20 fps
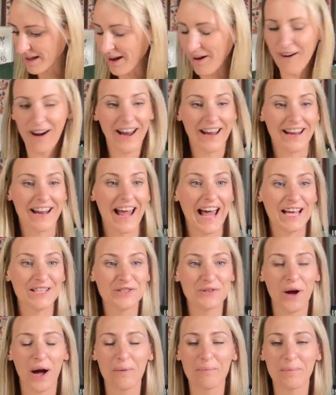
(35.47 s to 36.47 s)
All right, as
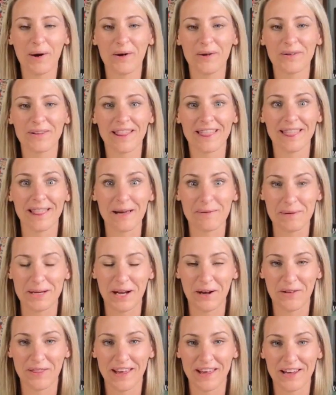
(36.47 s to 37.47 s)
you hop on, let me
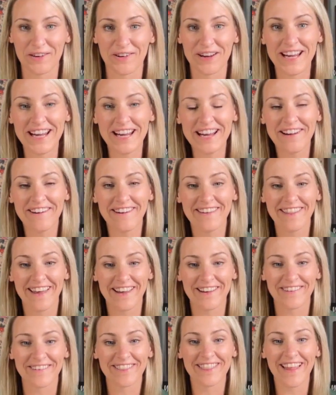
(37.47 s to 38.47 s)
know that you're here and that
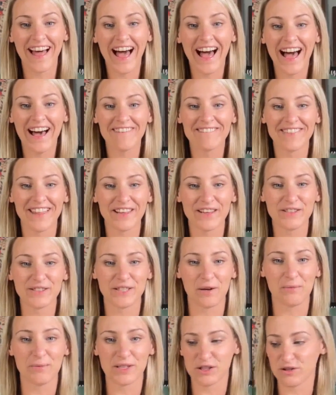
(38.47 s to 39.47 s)
you're live. Thank you
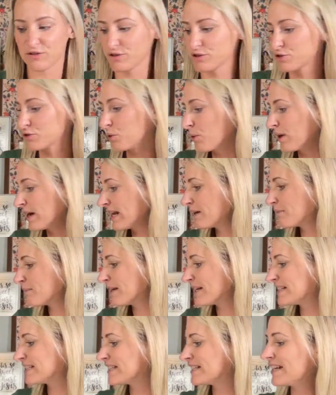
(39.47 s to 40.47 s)
so much for joining
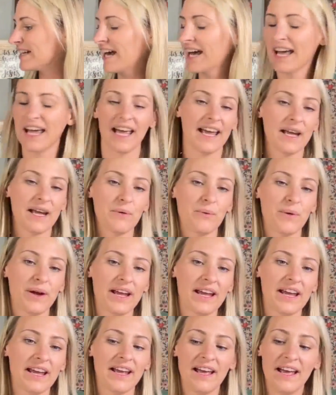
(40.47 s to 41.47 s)
me today.
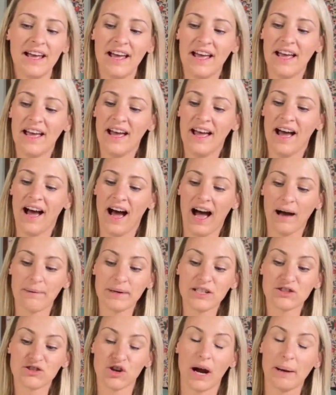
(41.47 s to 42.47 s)
I'm
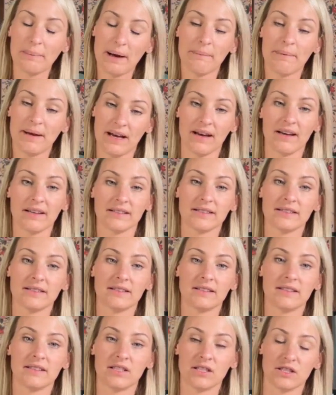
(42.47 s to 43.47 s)
going to try my
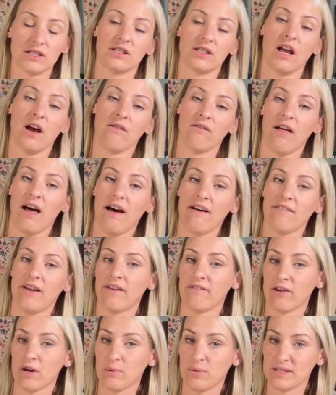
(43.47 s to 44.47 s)
best to go live
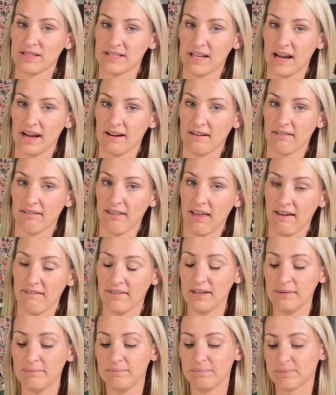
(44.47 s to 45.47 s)
every Wednesday at
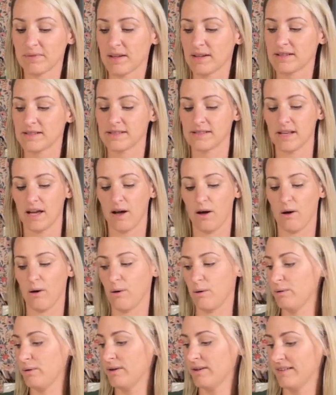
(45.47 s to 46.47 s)
11.
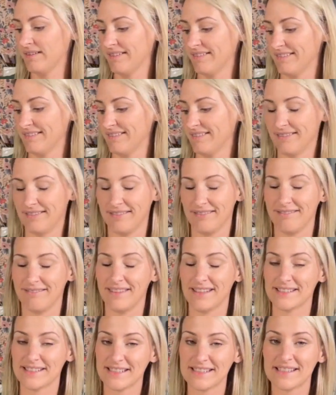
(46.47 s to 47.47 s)
So
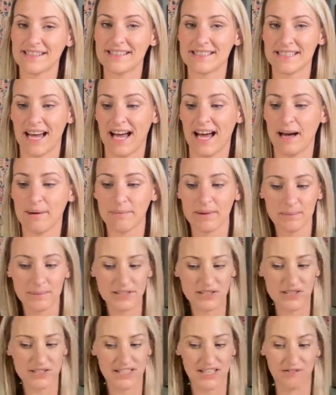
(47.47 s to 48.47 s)
this is the time. Let
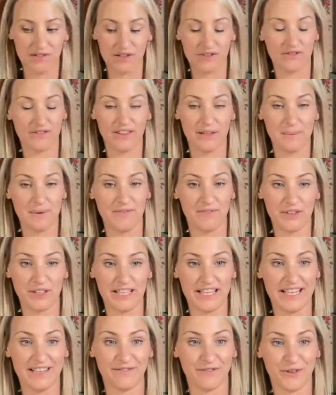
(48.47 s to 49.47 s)
me fill
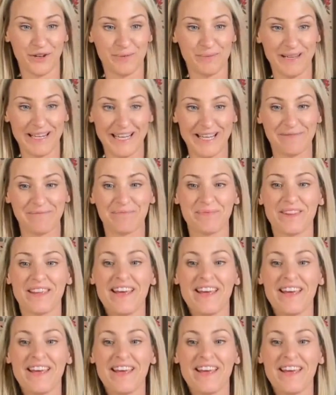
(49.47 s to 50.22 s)
you in for a minute.